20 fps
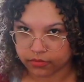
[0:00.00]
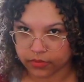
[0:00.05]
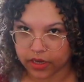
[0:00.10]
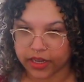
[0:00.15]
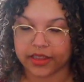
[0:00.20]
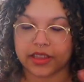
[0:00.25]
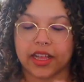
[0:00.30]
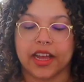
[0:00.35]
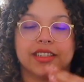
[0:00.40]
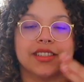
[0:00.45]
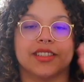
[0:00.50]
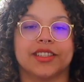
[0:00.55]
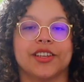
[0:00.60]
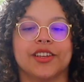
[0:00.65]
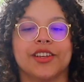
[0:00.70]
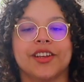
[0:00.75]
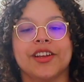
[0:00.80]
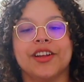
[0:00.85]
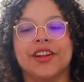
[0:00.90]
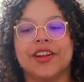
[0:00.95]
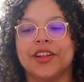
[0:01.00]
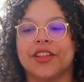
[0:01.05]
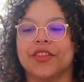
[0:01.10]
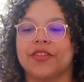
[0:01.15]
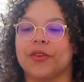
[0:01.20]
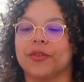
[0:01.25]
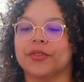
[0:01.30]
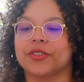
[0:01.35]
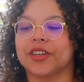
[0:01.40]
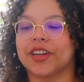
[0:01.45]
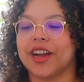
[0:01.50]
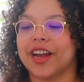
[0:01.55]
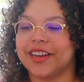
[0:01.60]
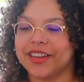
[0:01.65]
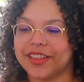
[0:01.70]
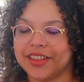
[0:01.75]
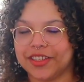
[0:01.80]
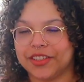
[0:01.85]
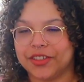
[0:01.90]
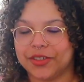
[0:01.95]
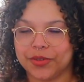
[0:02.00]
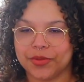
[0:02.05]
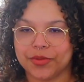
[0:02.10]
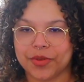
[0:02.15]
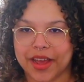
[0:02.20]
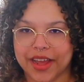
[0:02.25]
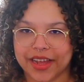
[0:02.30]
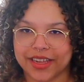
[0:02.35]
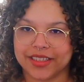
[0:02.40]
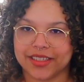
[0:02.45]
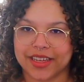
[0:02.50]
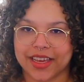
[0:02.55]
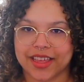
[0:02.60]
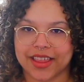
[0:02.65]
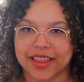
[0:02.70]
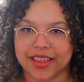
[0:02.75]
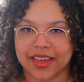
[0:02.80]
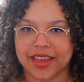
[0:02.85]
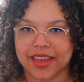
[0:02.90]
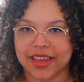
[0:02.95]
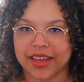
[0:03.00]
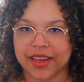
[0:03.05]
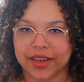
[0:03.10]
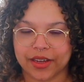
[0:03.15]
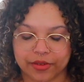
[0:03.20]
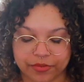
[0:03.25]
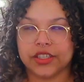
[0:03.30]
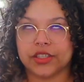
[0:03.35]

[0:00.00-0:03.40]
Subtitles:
Like those are kind of the two ends, I think.